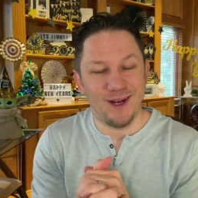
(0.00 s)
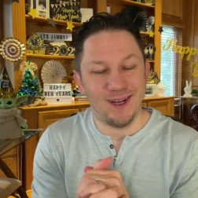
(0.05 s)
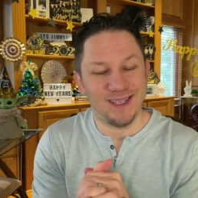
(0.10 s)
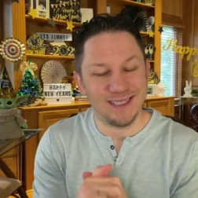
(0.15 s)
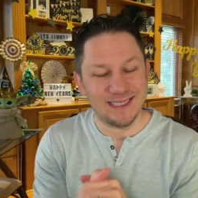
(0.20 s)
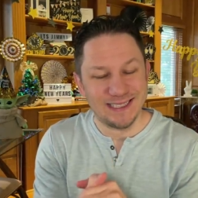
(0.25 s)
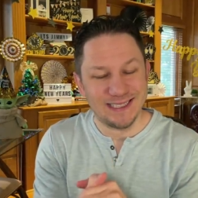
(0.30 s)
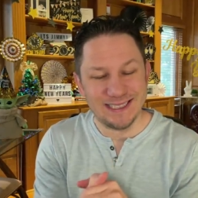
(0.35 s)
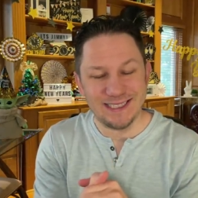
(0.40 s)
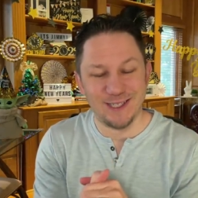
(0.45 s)

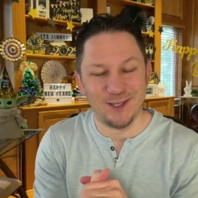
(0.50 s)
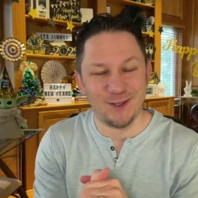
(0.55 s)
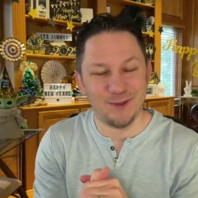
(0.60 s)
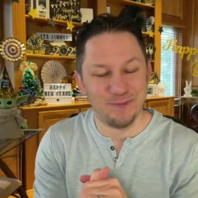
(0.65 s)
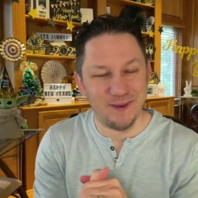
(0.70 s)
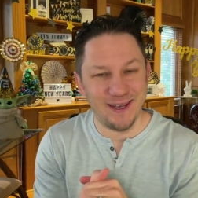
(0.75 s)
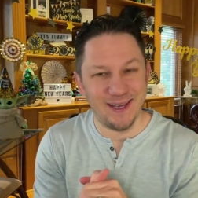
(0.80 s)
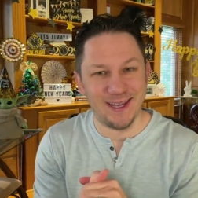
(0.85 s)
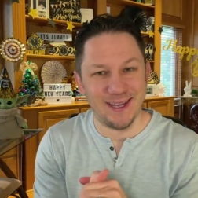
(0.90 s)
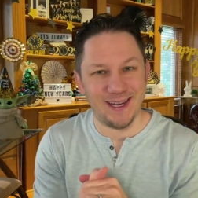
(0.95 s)
still
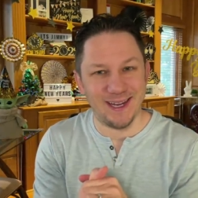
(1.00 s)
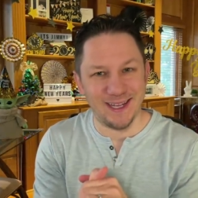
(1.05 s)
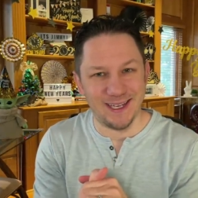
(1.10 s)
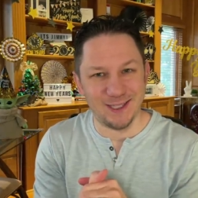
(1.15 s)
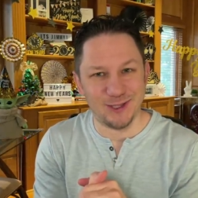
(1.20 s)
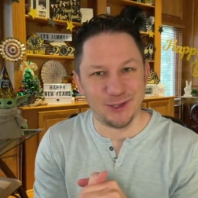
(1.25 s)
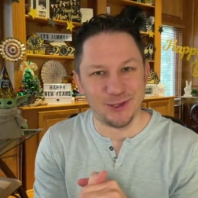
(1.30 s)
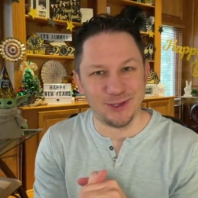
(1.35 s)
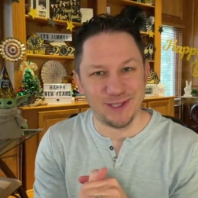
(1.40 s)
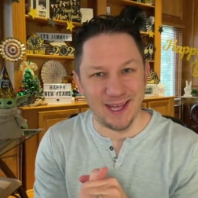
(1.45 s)
be an in
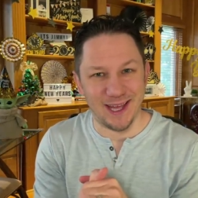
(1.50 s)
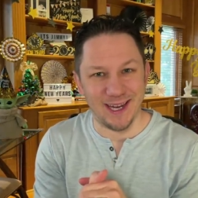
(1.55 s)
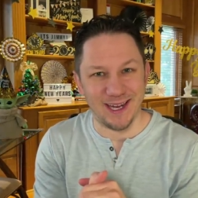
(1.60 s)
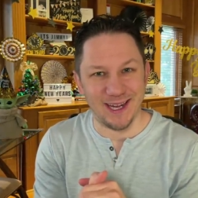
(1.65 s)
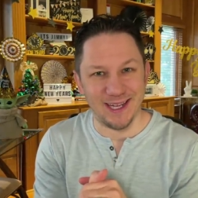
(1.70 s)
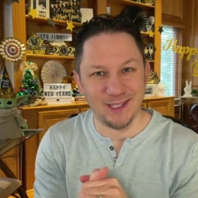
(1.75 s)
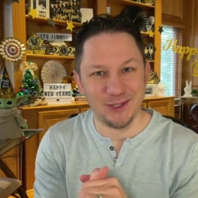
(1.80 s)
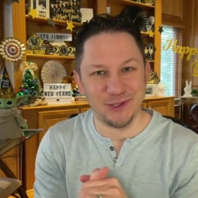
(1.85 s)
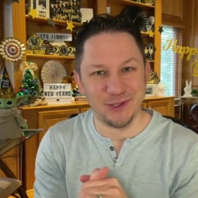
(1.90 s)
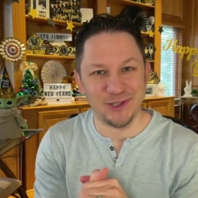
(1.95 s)
an
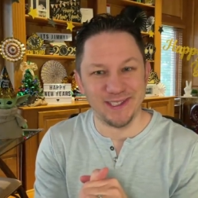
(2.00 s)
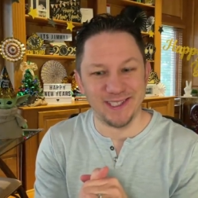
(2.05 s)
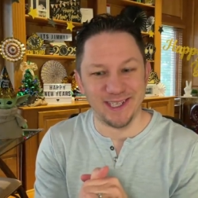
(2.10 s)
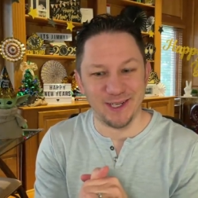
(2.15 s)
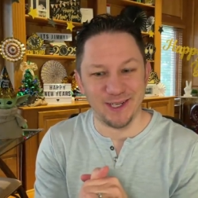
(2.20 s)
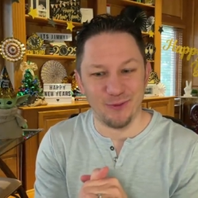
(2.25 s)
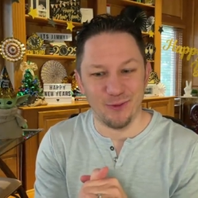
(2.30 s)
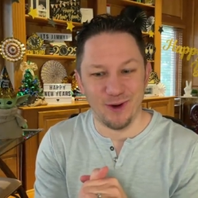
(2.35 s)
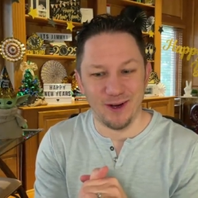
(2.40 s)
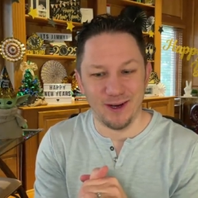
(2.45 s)

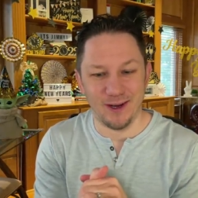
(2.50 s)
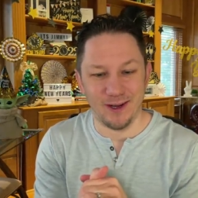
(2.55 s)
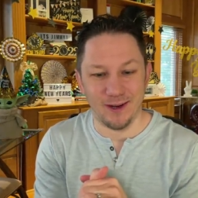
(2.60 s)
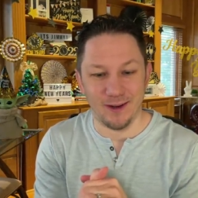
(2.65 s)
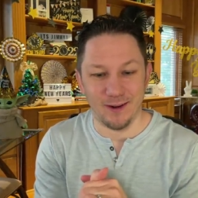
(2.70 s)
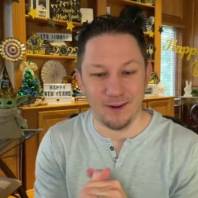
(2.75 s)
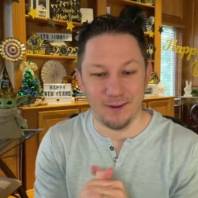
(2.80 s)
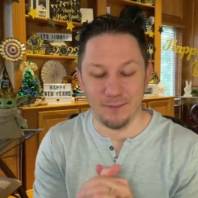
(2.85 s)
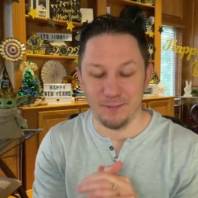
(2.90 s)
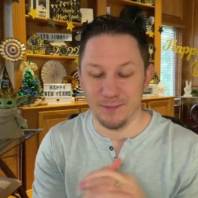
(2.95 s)
interesting one here.